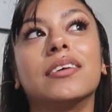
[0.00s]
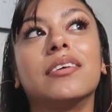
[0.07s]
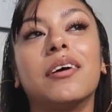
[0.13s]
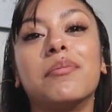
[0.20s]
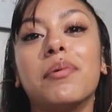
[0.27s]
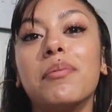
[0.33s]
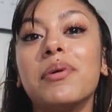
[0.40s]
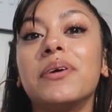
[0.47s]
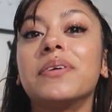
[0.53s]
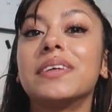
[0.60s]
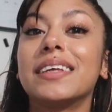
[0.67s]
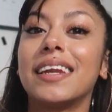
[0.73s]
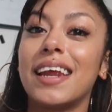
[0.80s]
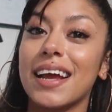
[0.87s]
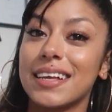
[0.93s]
So I remember it
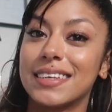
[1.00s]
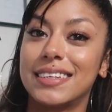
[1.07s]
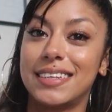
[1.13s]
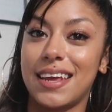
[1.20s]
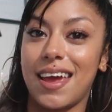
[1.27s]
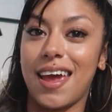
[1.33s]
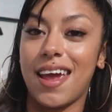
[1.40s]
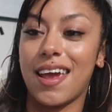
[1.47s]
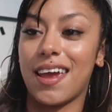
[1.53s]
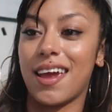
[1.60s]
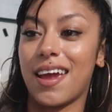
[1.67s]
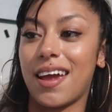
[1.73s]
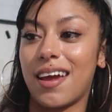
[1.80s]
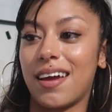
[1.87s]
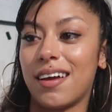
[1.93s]
was the next
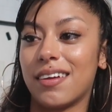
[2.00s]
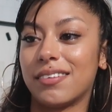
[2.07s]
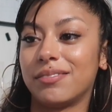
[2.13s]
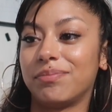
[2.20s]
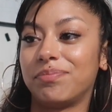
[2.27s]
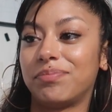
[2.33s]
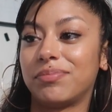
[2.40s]
day and